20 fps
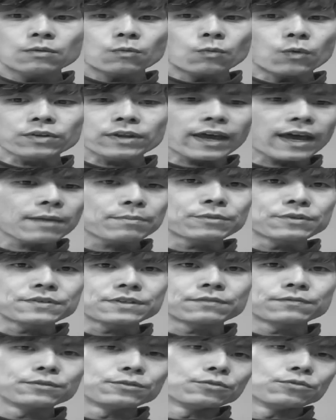What
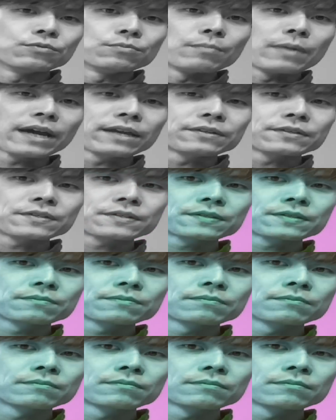happens if you do minus?
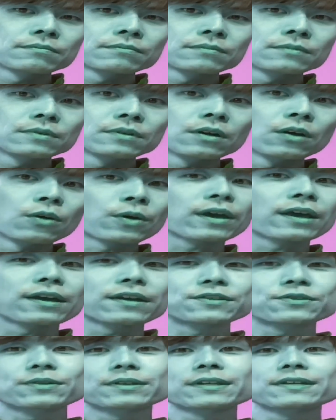
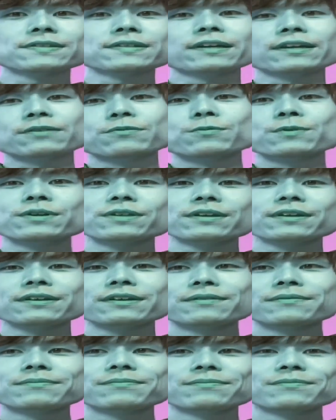Okay, so it does like
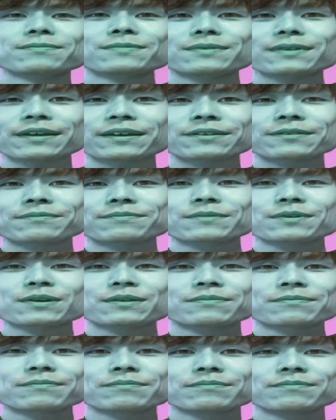really like
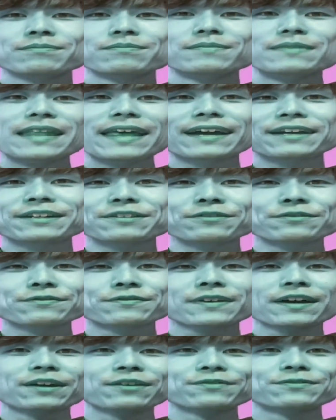
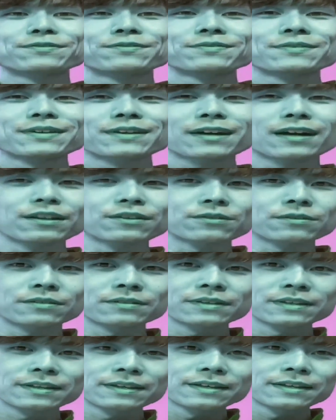negative kind of
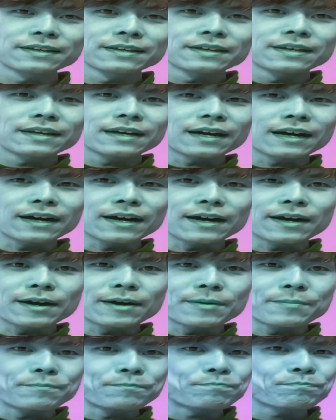color.
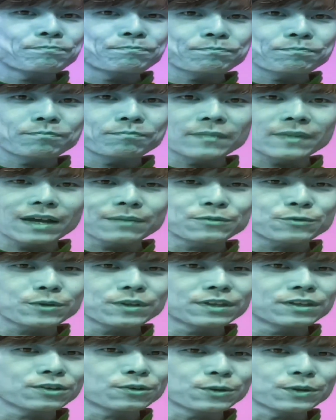I'm
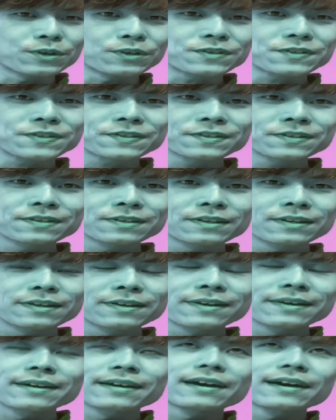really curious.
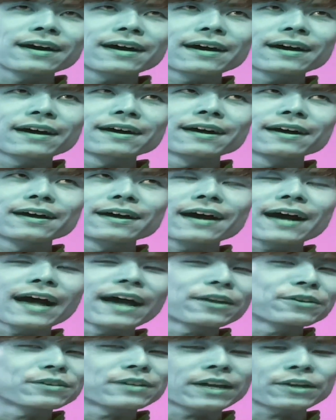
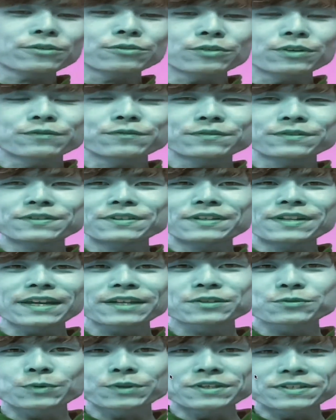I don't know if the
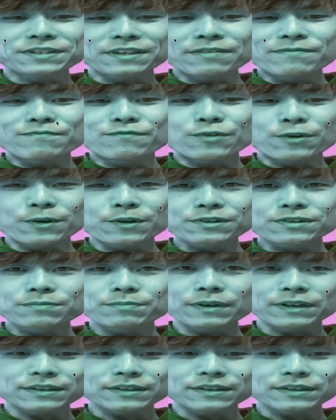next one is invert,